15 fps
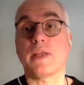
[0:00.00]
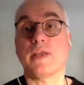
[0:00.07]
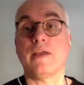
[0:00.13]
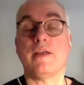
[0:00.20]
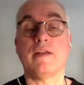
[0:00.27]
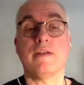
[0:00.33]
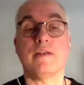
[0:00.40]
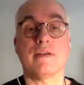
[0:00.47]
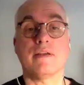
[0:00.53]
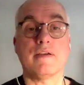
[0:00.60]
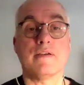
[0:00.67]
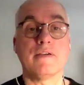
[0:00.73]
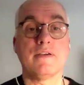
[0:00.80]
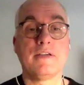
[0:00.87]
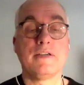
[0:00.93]
And
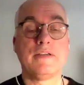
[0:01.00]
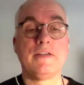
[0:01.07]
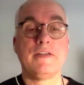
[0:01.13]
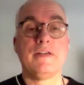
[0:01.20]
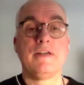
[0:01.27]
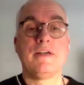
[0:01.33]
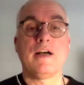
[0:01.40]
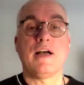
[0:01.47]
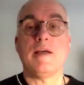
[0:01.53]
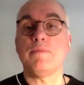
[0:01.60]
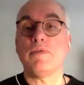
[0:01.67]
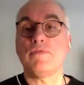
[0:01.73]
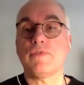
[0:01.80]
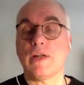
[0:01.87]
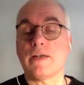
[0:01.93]
I'm
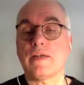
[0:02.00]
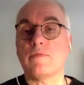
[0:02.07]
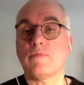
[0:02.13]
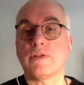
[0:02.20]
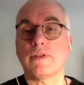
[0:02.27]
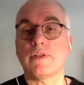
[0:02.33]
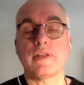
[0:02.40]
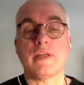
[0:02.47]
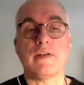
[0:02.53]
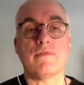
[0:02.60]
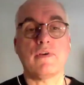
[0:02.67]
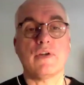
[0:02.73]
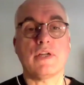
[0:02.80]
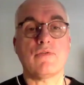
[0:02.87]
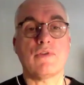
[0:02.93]
befriended with and
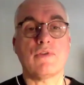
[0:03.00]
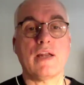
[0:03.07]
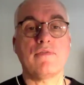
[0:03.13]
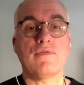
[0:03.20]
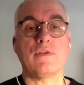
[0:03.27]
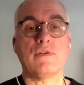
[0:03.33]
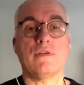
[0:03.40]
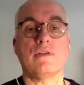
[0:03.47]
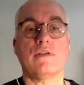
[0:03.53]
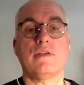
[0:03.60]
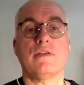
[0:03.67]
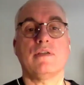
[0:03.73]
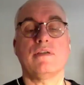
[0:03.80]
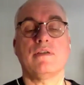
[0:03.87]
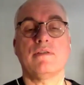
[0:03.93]
very
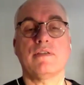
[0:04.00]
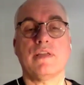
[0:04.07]
grateful